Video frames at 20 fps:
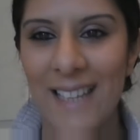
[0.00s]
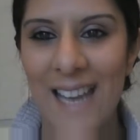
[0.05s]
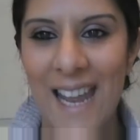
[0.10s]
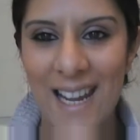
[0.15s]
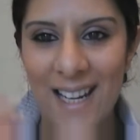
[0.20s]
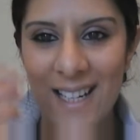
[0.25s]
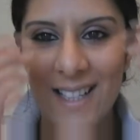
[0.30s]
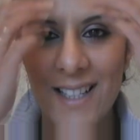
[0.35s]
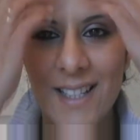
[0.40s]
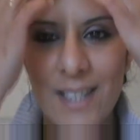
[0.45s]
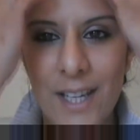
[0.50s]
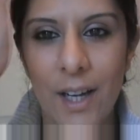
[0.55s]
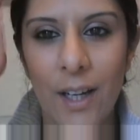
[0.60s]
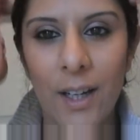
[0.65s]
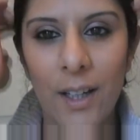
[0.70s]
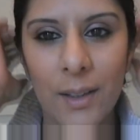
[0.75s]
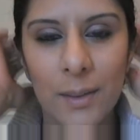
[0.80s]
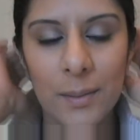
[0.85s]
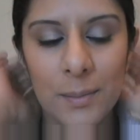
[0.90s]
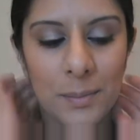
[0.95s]
Next,
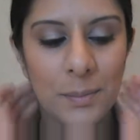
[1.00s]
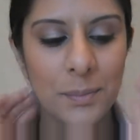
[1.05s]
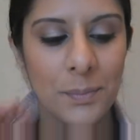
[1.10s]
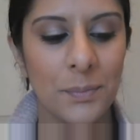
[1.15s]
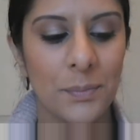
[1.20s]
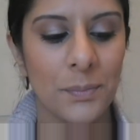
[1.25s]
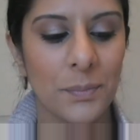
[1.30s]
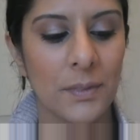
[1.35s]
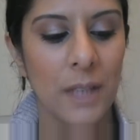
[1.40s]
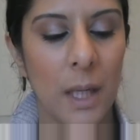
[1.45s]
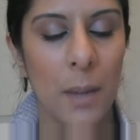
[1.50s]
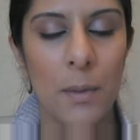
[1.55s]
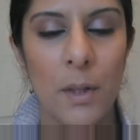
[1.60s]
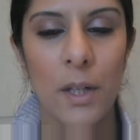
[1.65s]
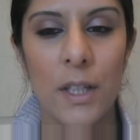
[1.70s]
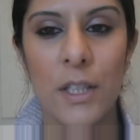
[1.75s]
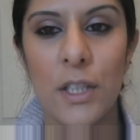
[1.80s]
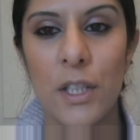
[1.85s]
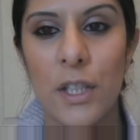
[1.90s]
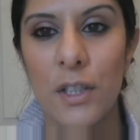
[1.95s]
I'm
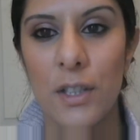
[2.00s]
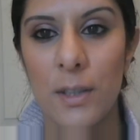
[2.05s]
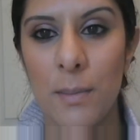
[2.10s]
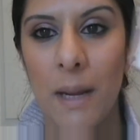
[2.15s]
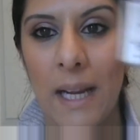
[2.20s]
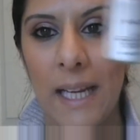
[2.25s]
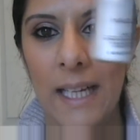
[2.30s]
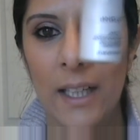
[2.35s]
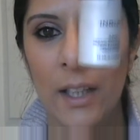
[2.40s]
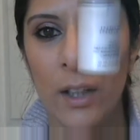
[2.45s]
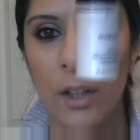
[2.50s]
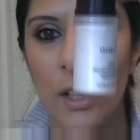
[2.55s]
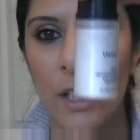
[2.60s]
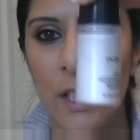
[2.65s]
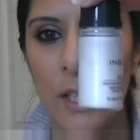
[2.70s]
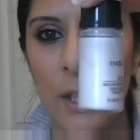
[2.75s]
going to use my Inglot